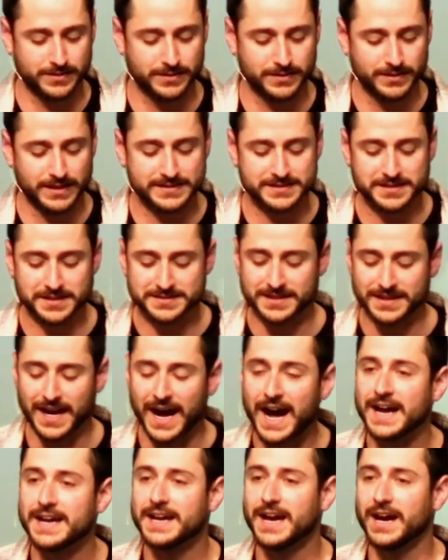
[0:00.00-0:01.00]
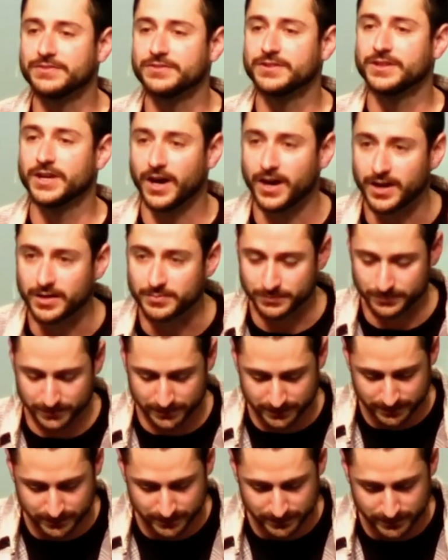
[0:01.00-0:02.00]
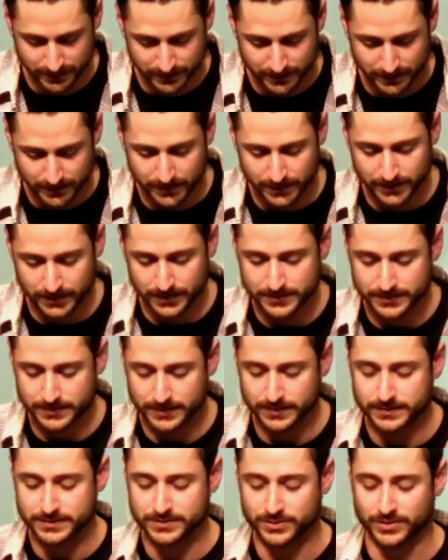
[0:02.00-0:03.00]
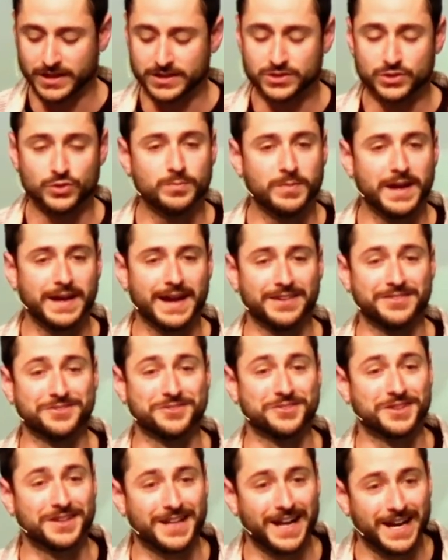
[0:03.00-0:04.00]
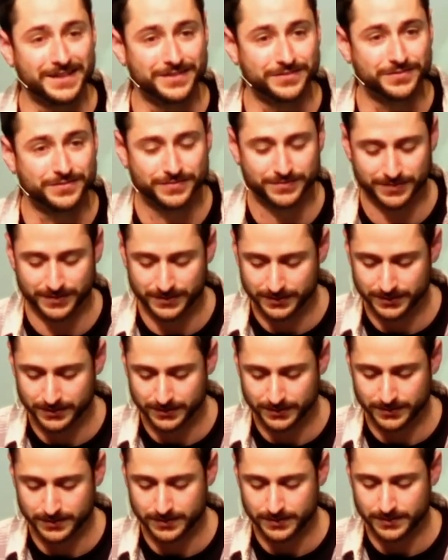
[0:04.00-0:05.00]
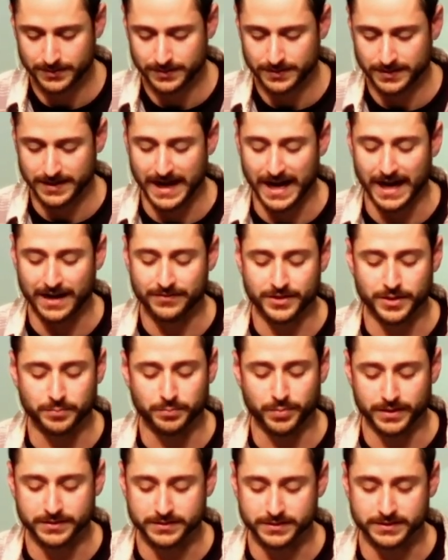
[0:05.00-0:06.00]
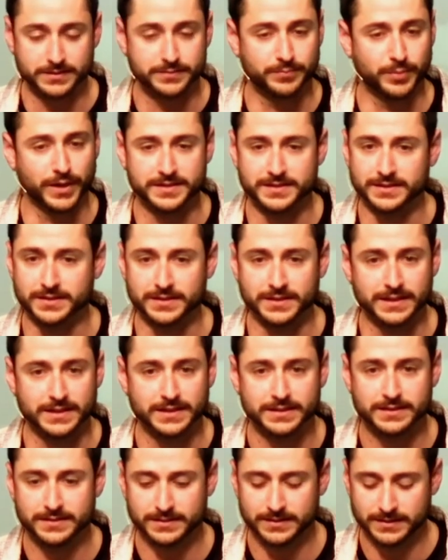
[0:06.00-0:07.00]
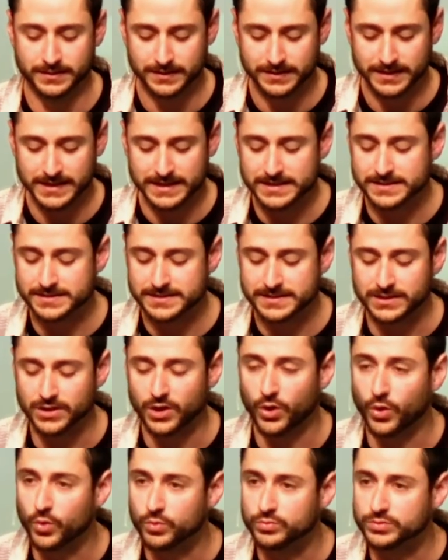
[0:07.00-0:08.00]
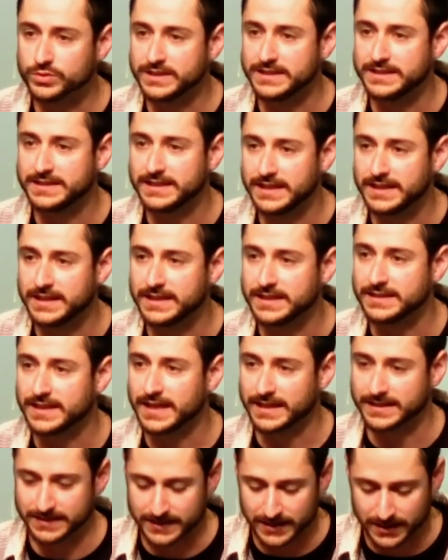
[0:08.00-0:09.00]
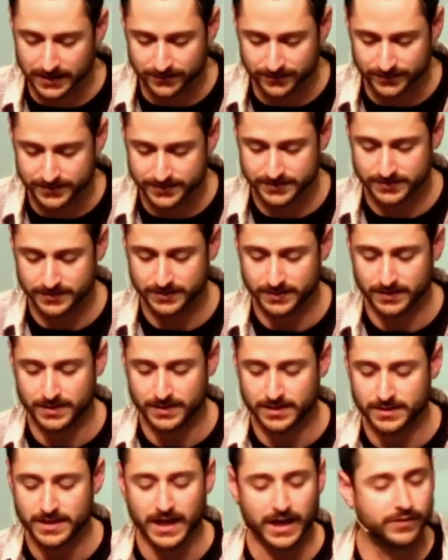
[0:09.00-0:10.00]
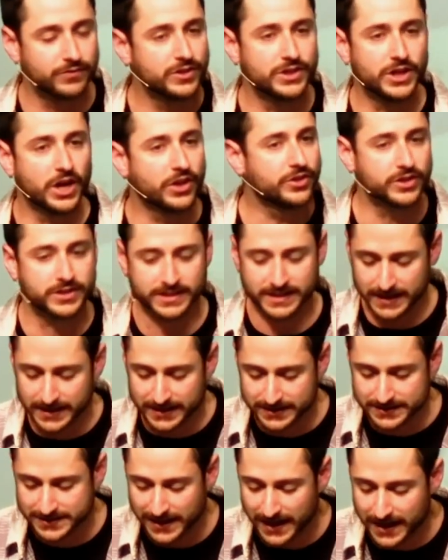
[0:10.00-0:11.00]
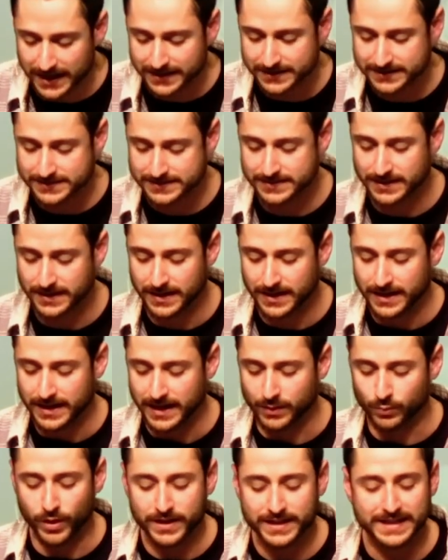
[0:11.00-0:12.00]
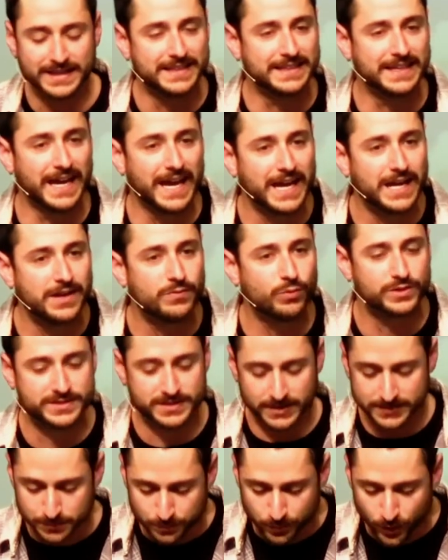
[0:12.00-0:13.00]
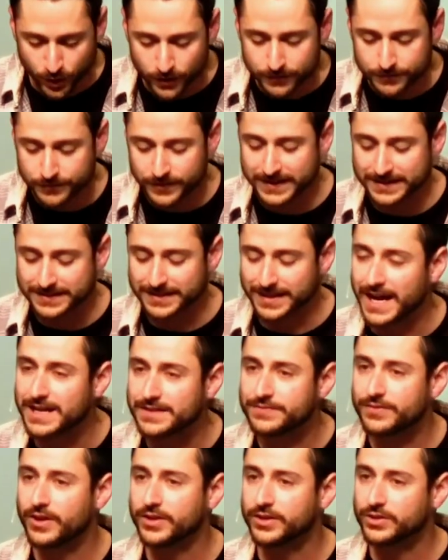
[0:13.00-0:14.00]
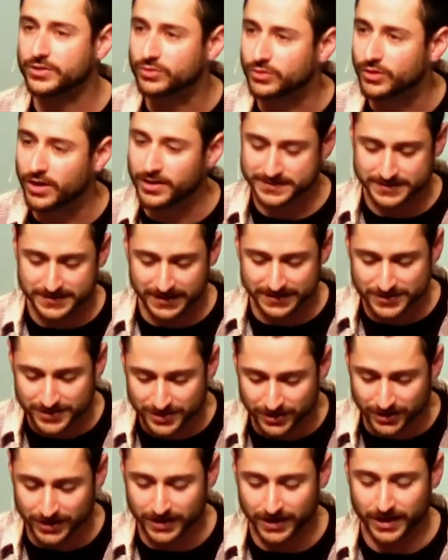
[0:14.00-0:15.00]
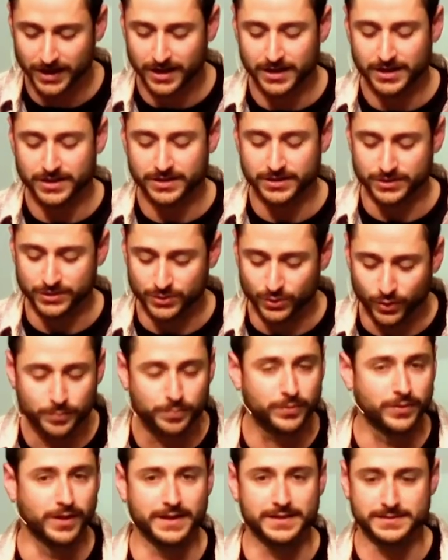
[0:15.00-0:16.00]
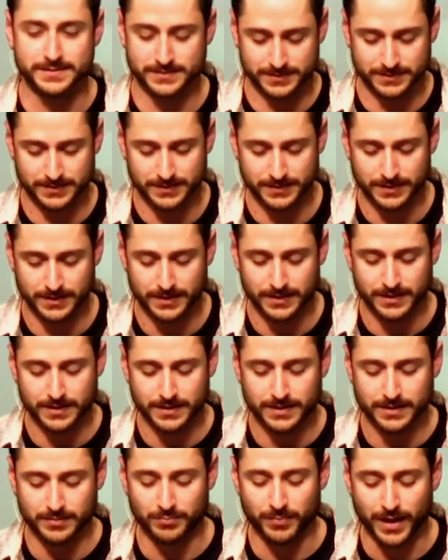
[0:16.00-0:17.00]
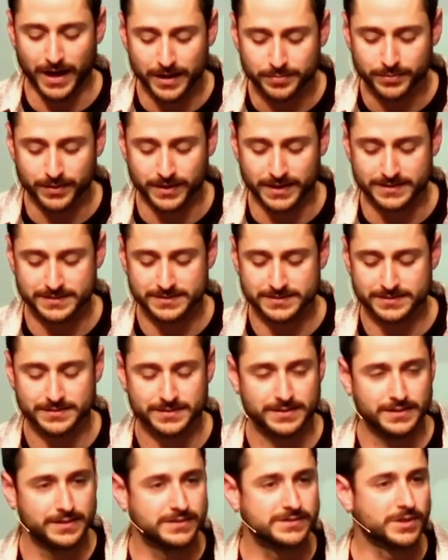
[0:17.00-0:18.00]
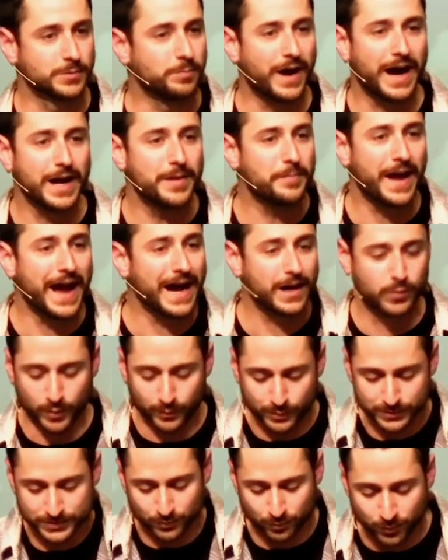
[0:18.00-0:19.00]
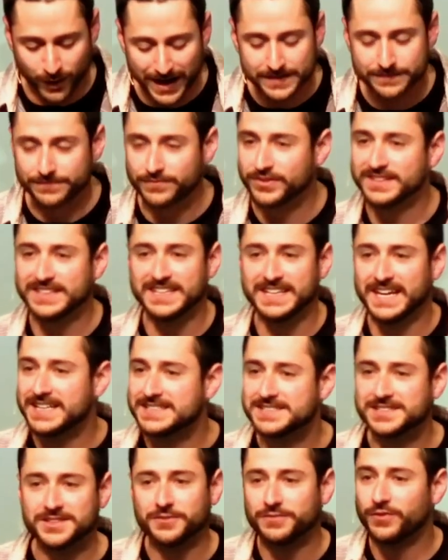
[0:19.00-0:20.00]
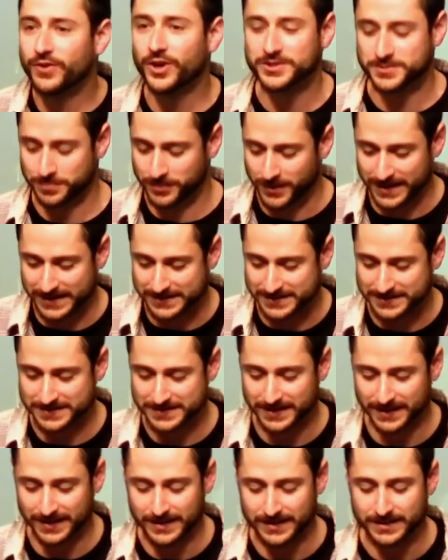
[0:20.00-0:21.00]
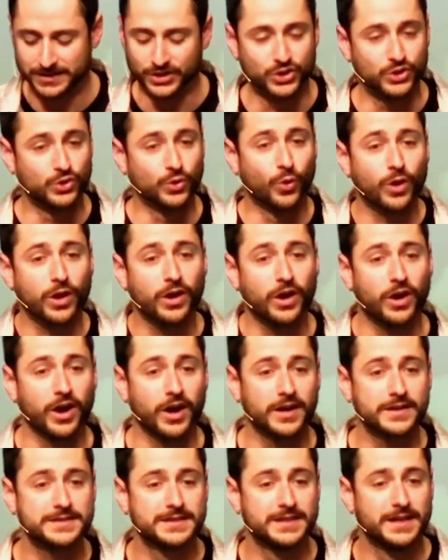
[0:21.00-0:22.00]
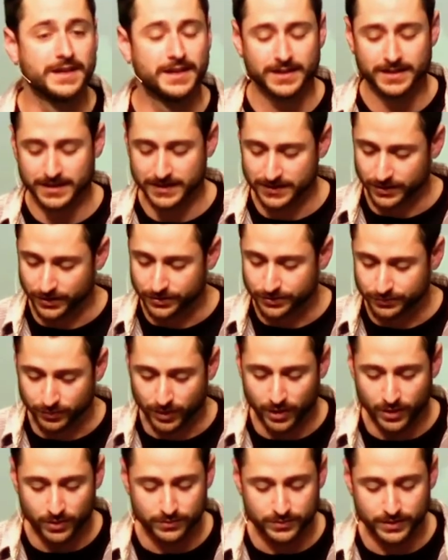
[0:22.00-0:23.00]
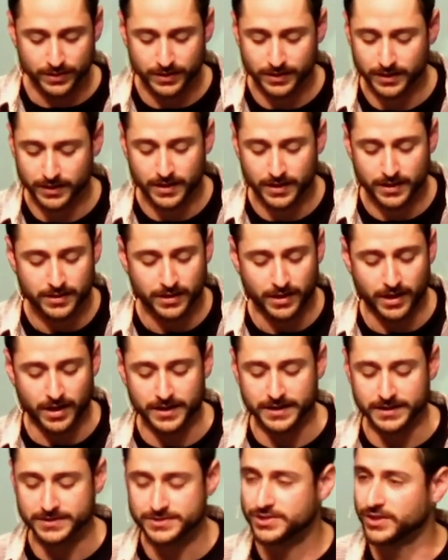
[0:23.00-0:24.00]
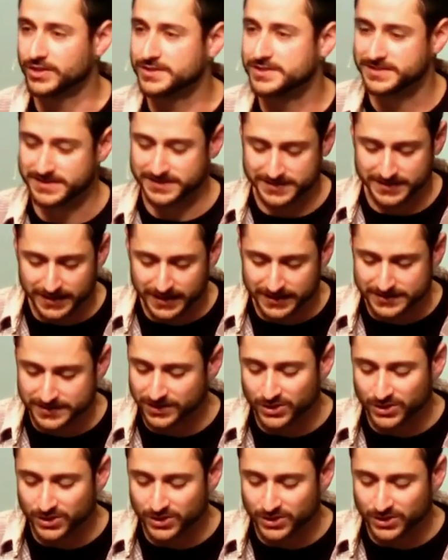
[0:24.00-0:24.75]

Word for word: He says that I have come so that you may have life and have it abundantly. He is the only king that gives. Every other king takes. And what he gave was his perfect life on a cross that took your place and my place to buy back what was rightfully his in the first place your heart and the throne on it. Church, as C.S.